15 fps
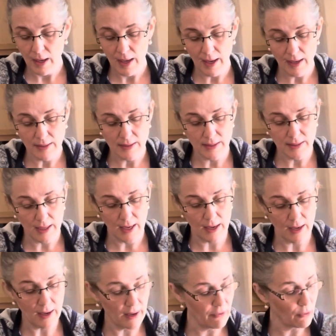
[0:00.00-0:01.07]
And
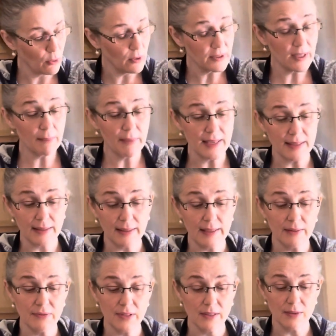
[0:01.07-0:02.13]
I've rolled up my
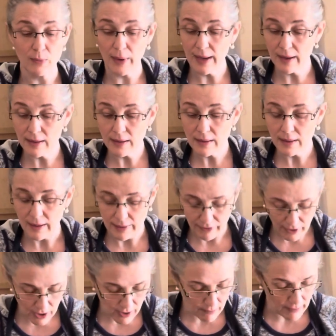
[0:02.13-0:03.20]
sleeves as well. I've
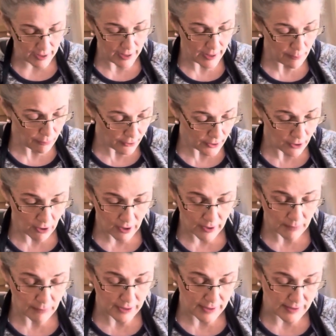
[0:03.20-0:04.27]
got my apron
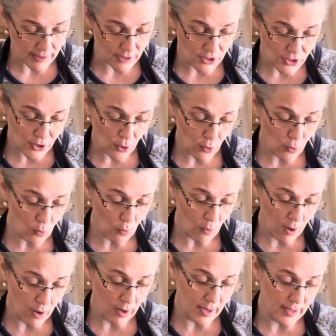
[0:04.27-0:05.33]
on because I don't
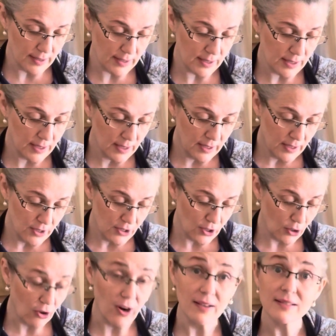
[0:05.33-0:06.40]
want to
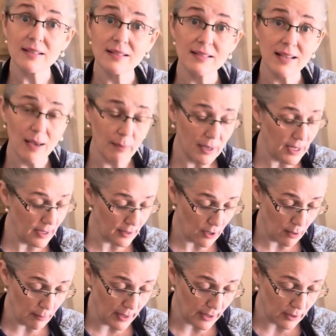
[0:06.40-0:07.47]
cross-contaminate
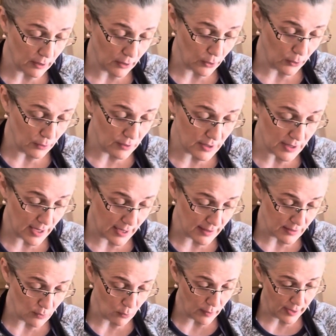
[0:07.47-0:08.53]
on my clothes as
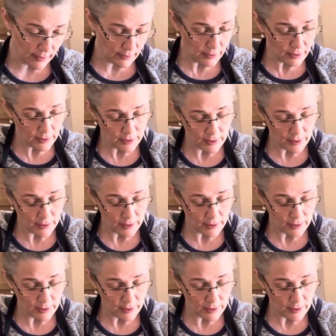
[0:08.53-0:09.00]
well.